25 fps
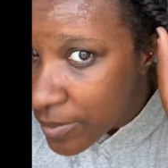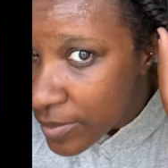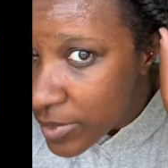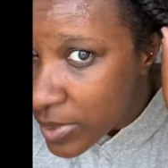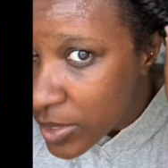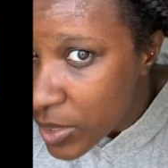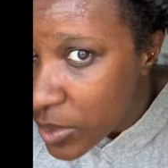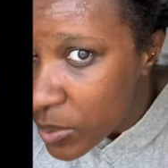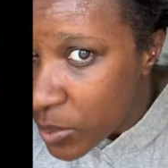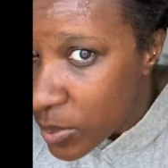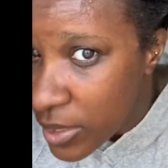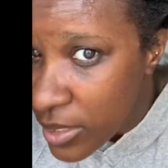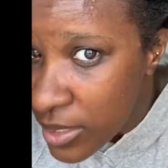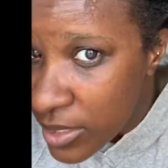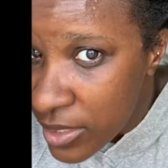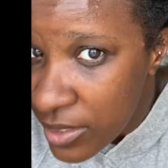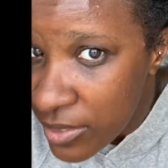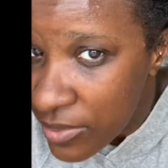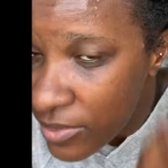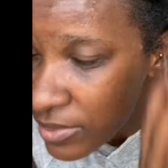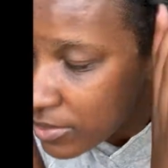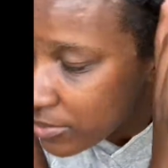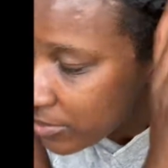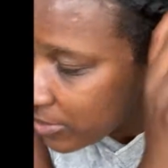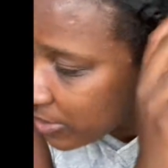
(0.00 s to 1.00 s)
Twists
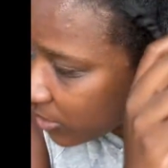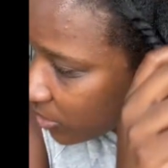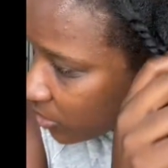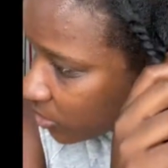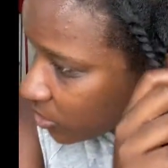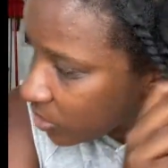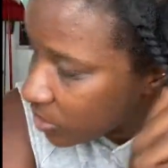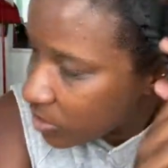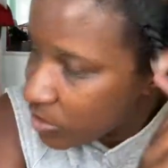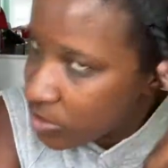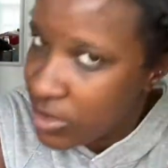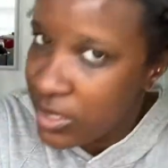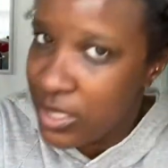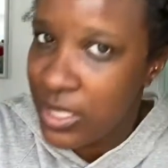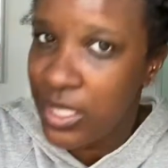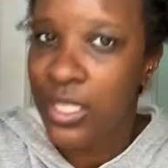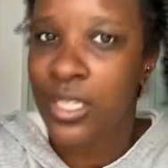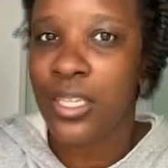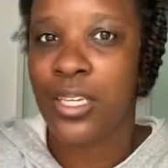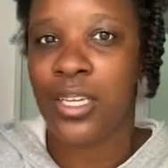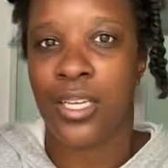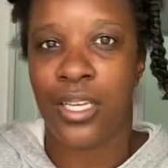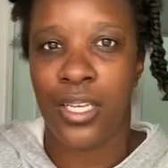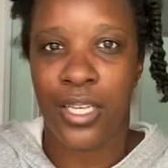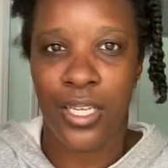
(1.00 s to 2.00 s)
feel juicy.
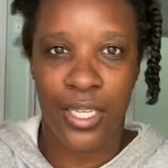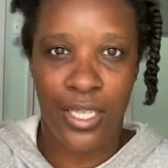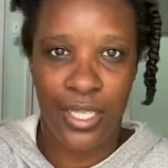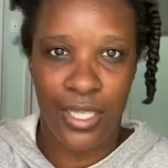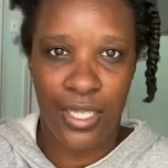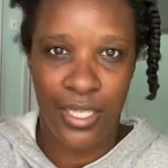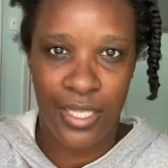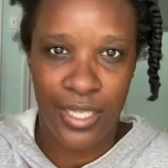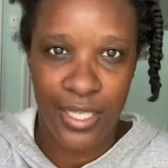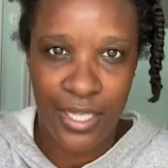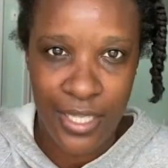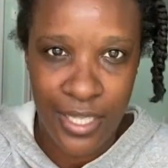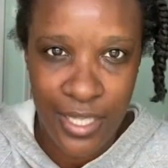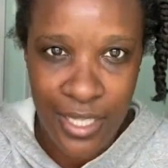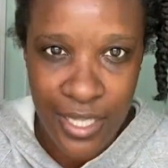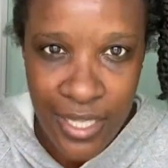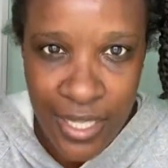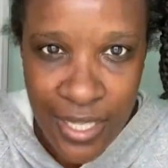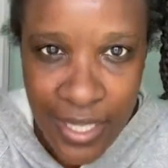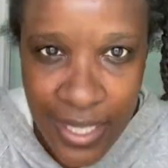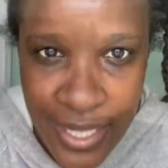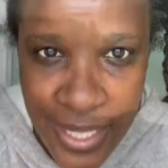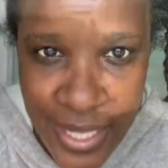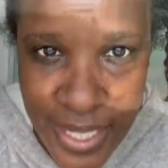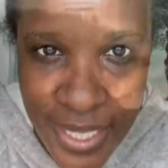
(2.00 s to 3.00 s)

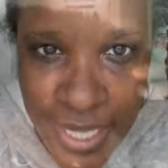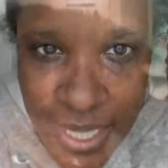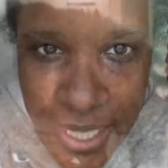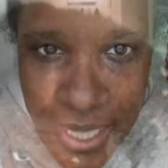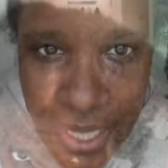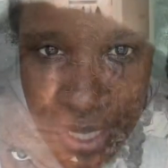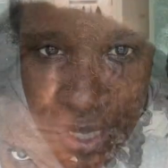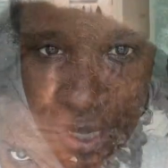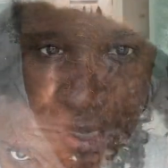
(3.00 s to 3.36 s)
Okay, so